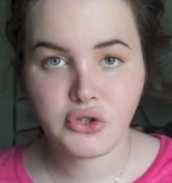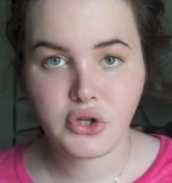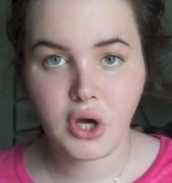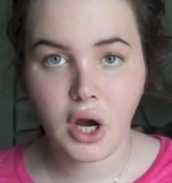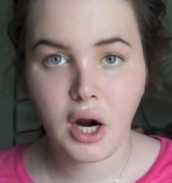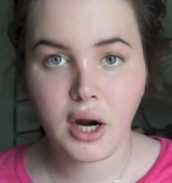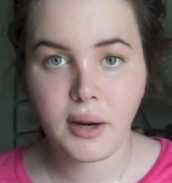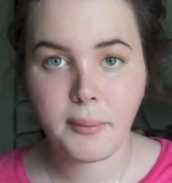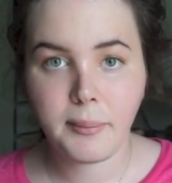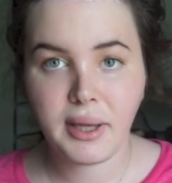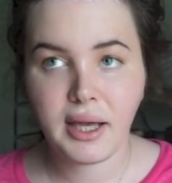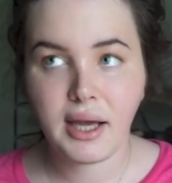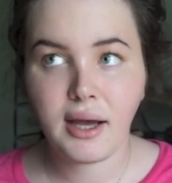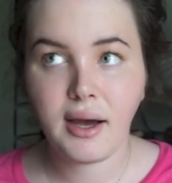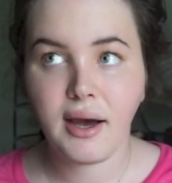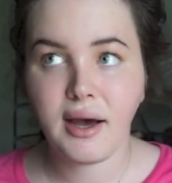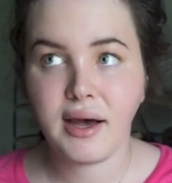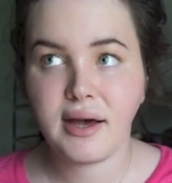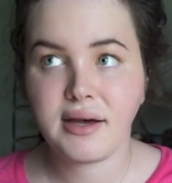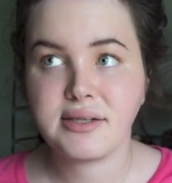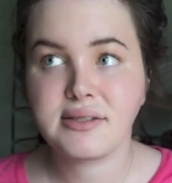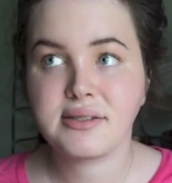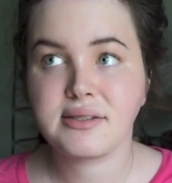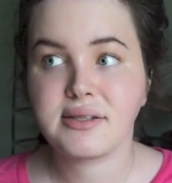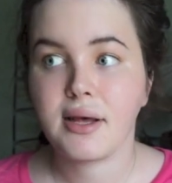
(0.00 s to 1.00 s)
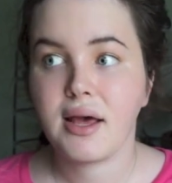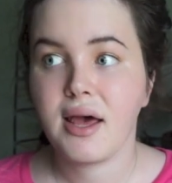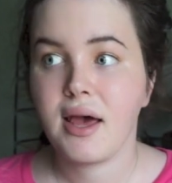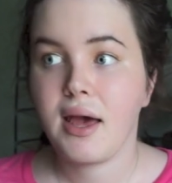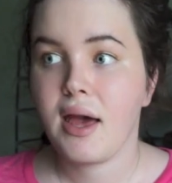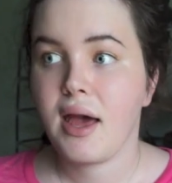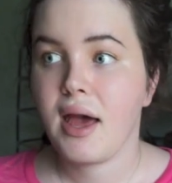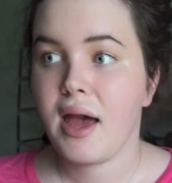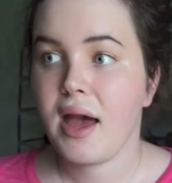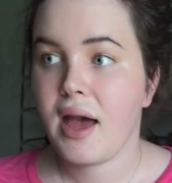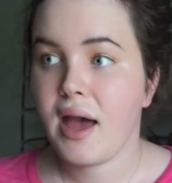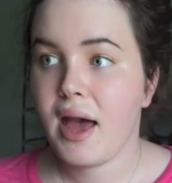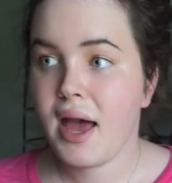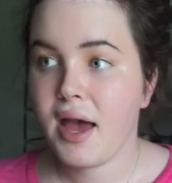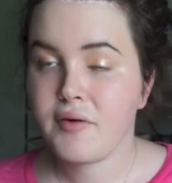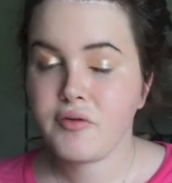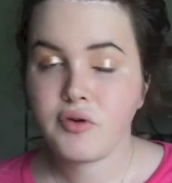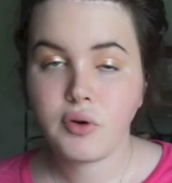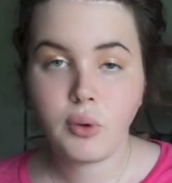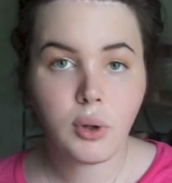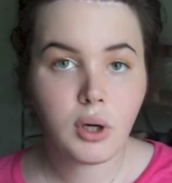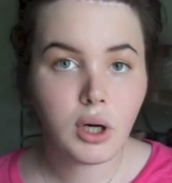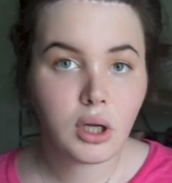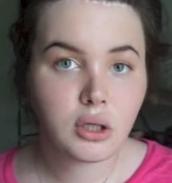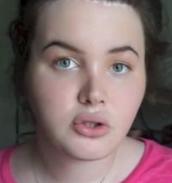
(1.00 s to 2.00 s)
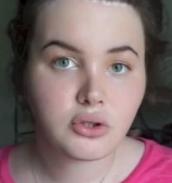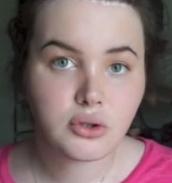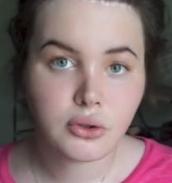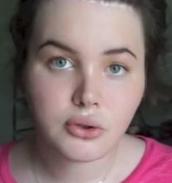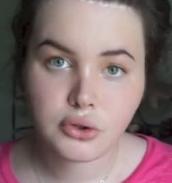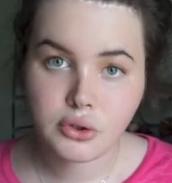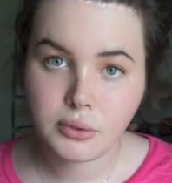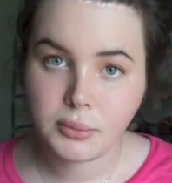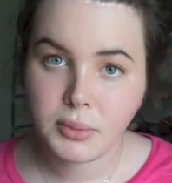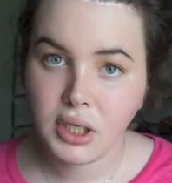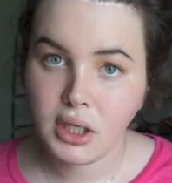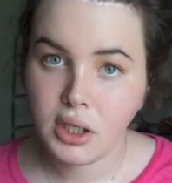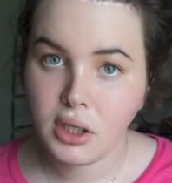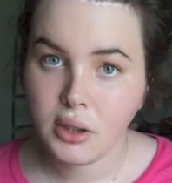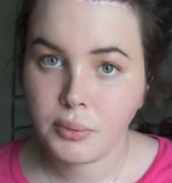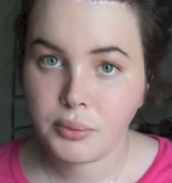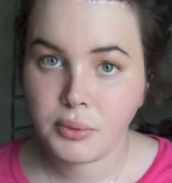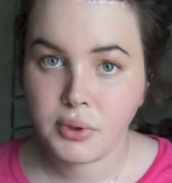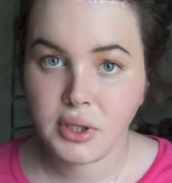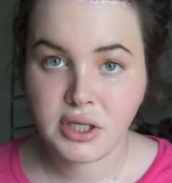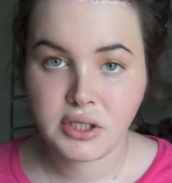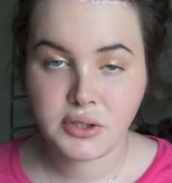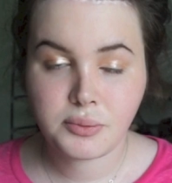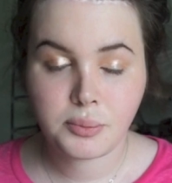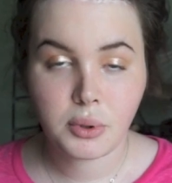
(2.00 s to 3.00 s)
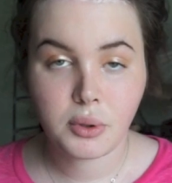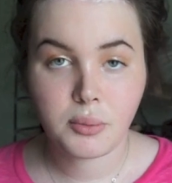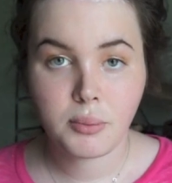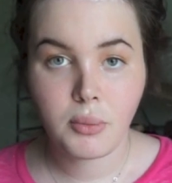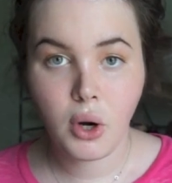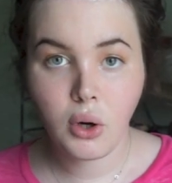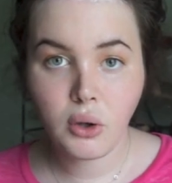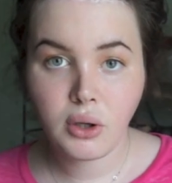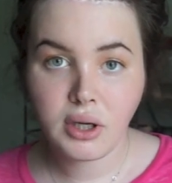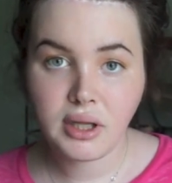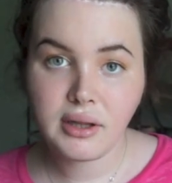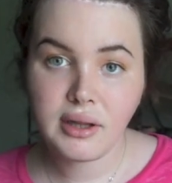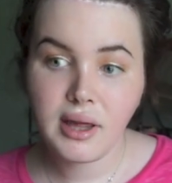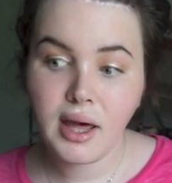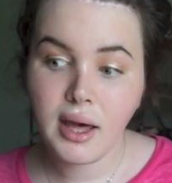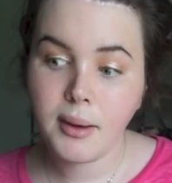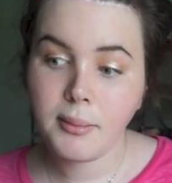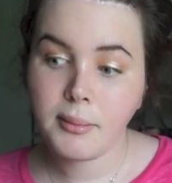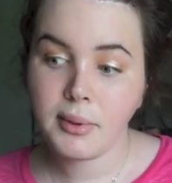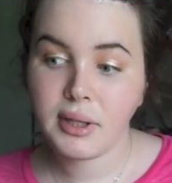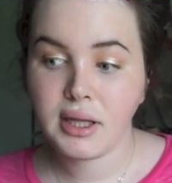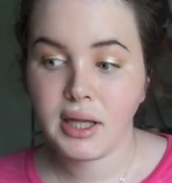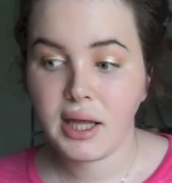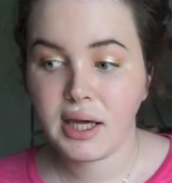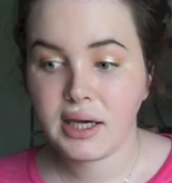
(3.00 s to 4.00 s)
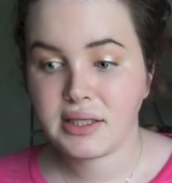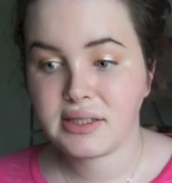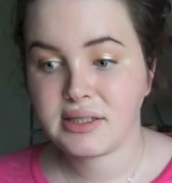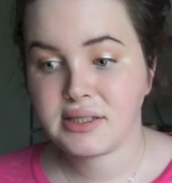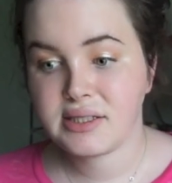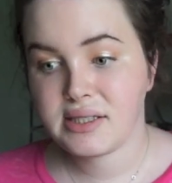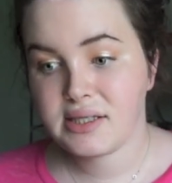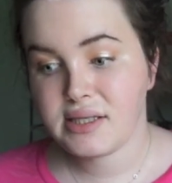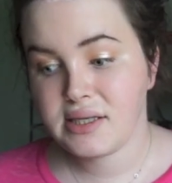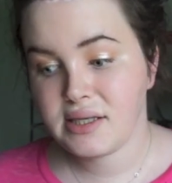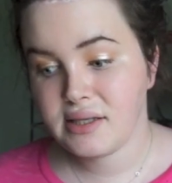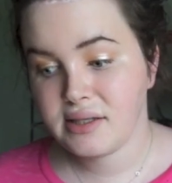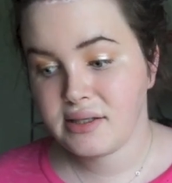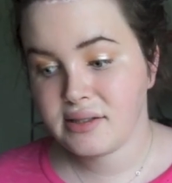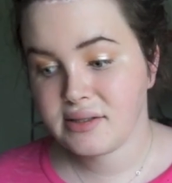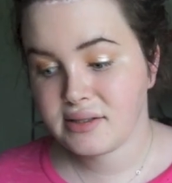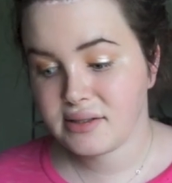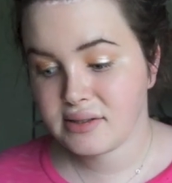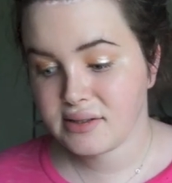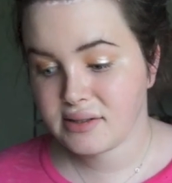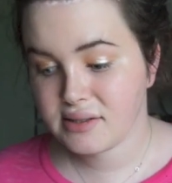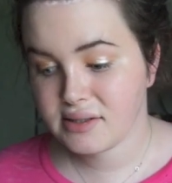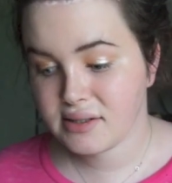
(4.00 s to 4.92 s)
sorry, because everyone on social media is promoting them and like tease and